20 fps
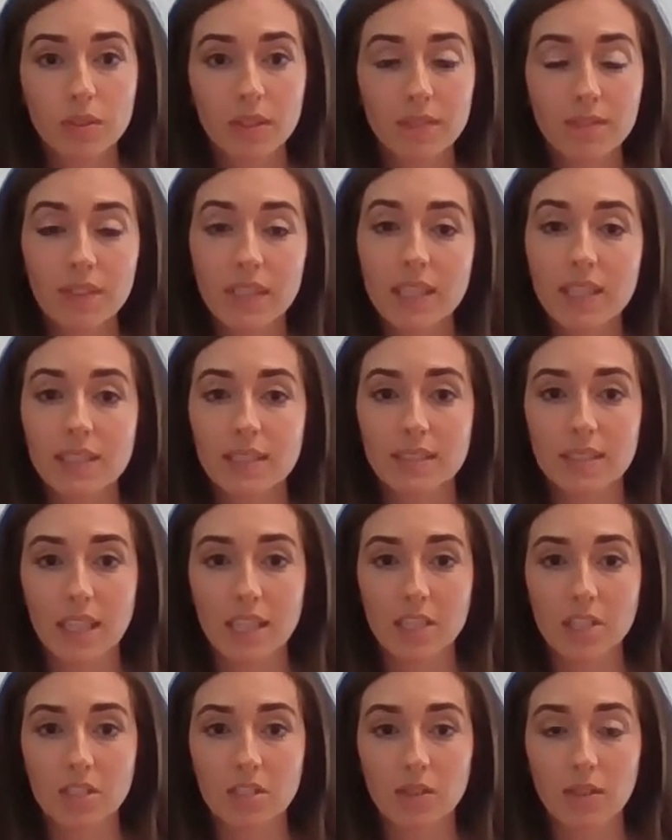convenience
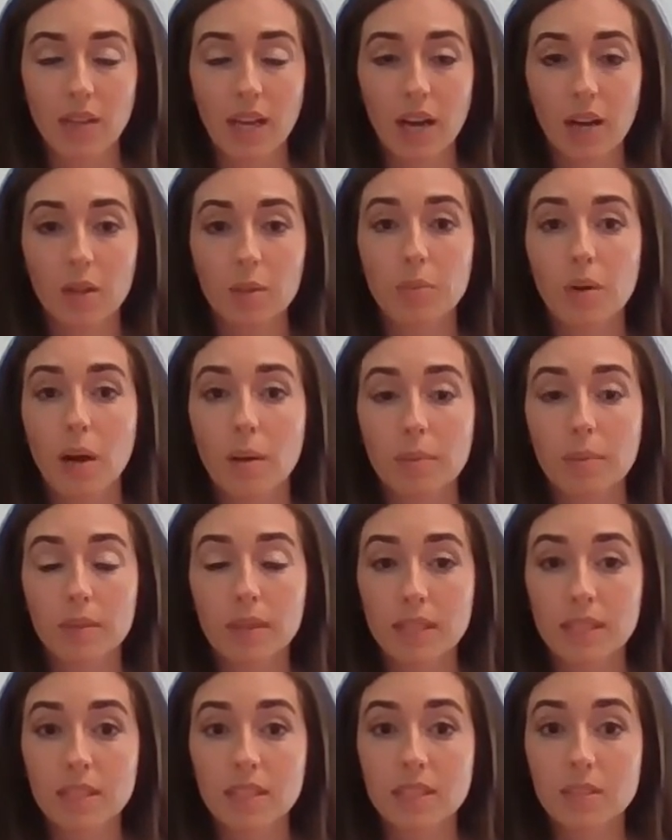stations on how to
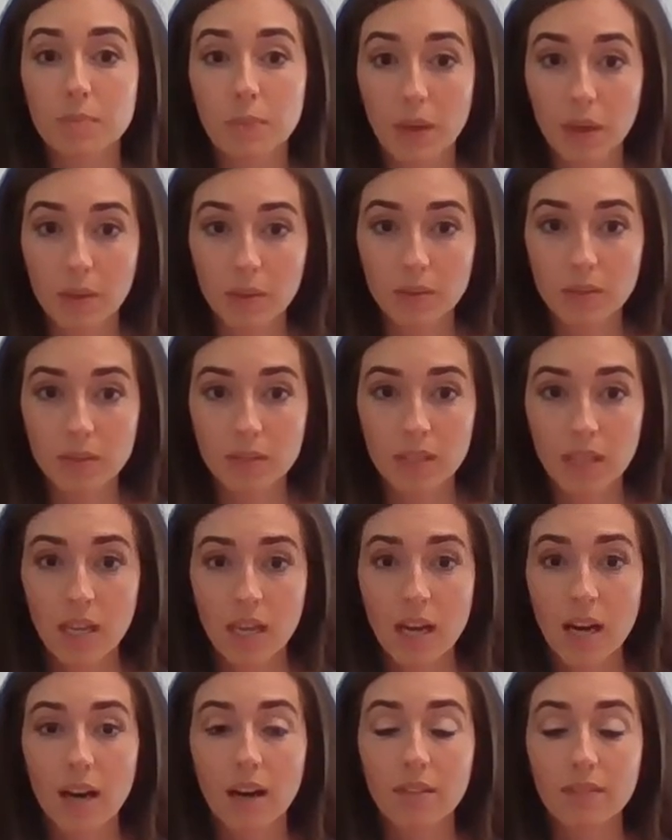properly dispose
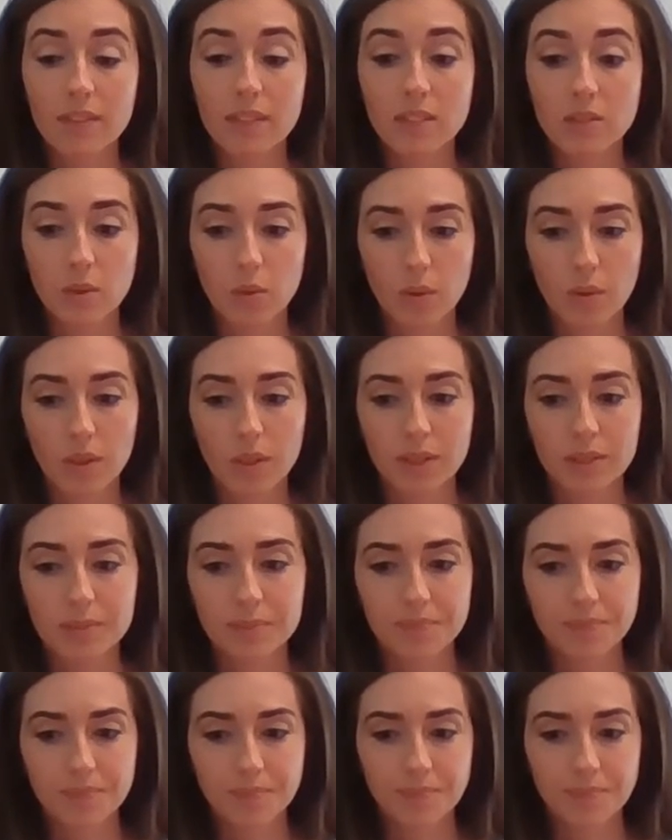of this oil.